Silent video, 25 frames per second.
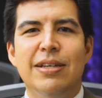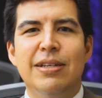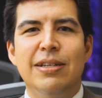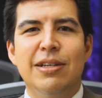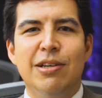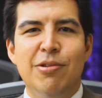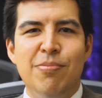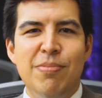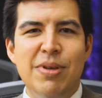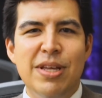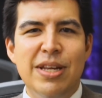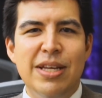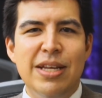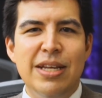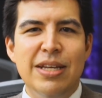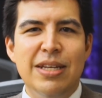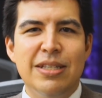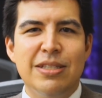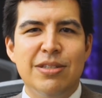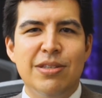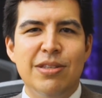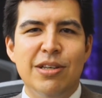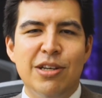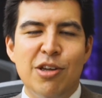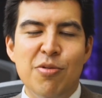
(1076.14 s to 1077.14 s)
committee and
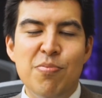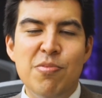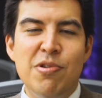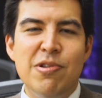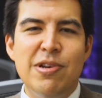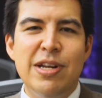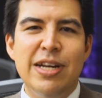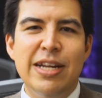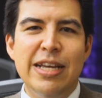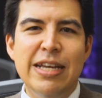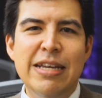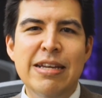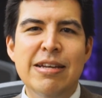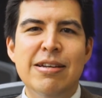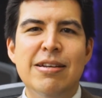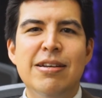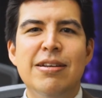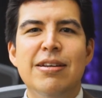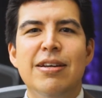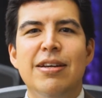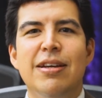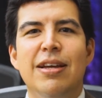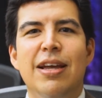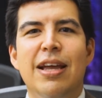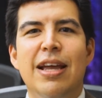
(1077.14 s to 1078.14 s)
to the community,
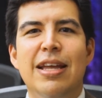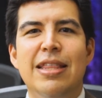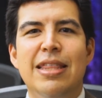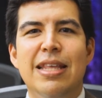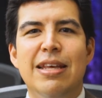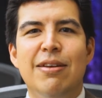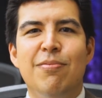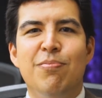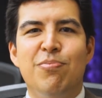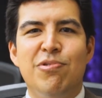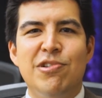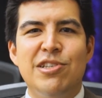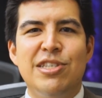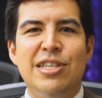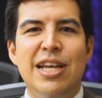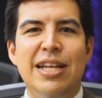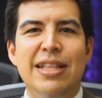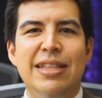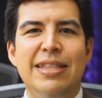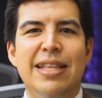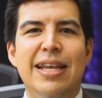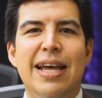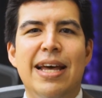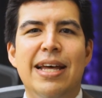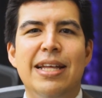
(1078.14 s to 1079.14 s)
and then
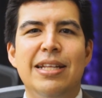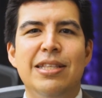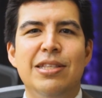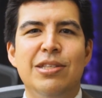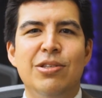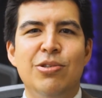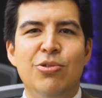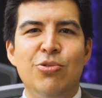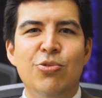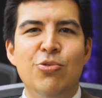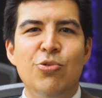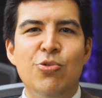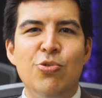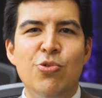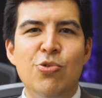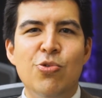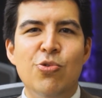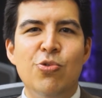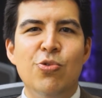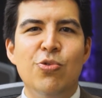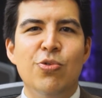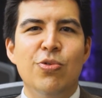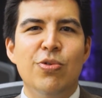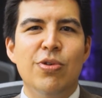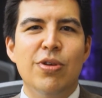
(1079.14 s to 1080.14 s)
present that
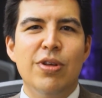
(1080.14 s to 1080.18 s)
to